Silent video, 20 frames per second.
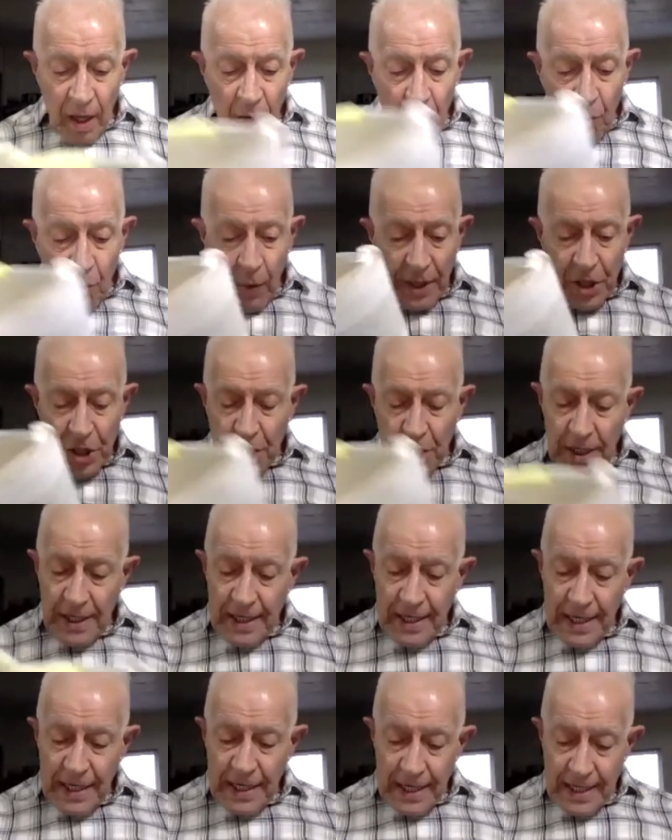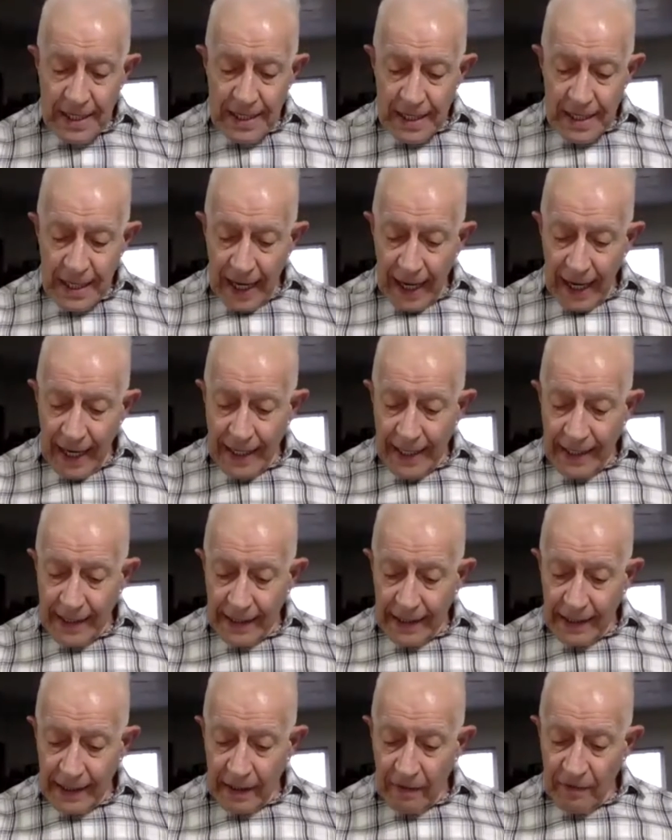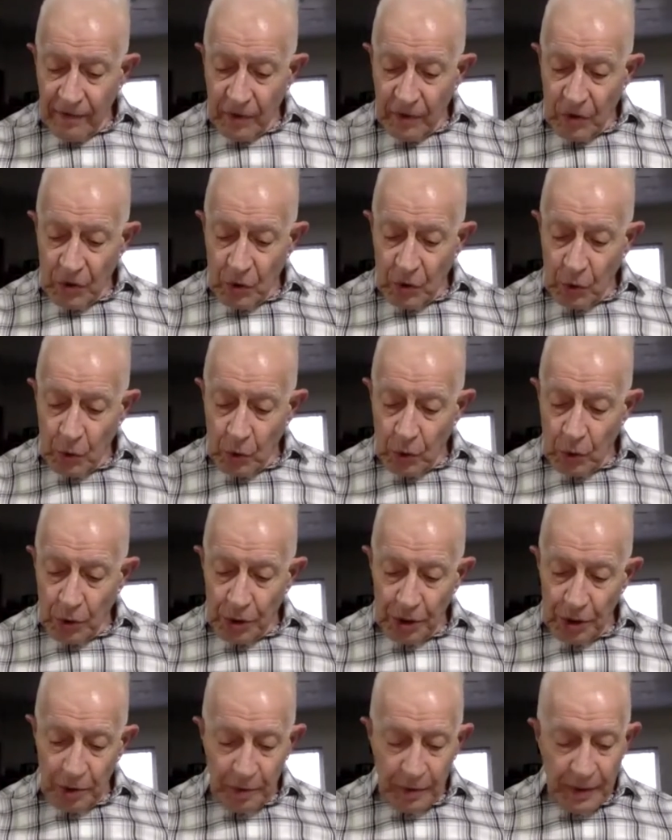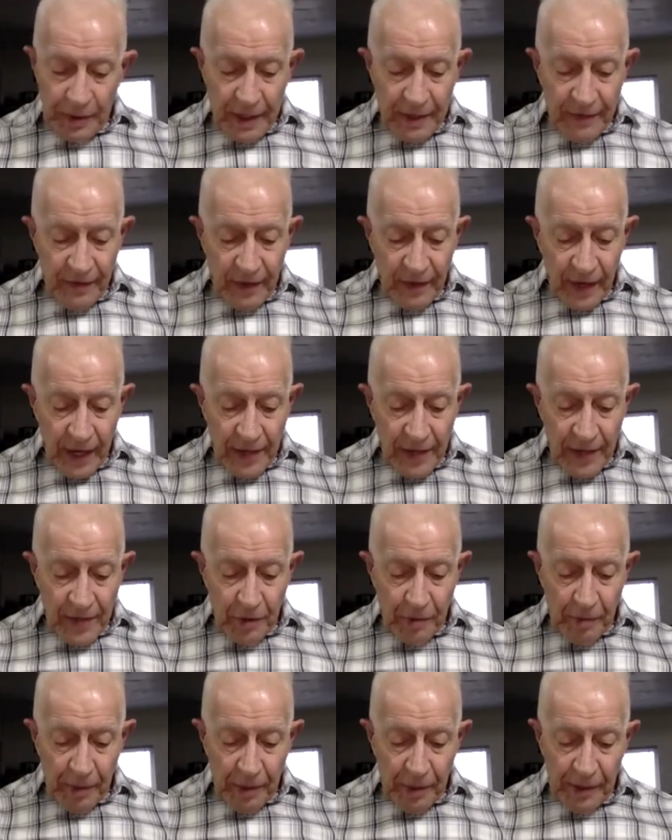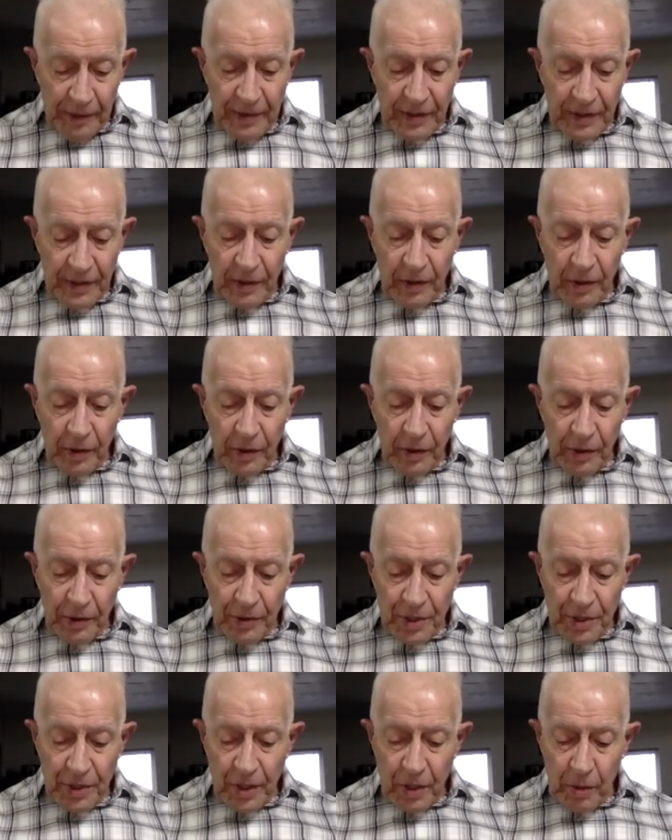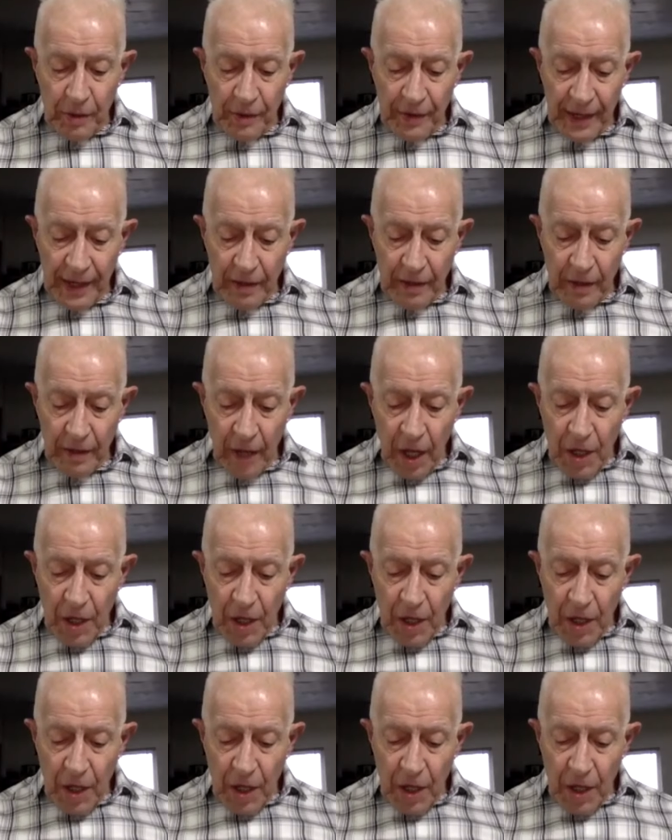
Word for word: When she needed anything for school, she would never ask her parents and learned to go without.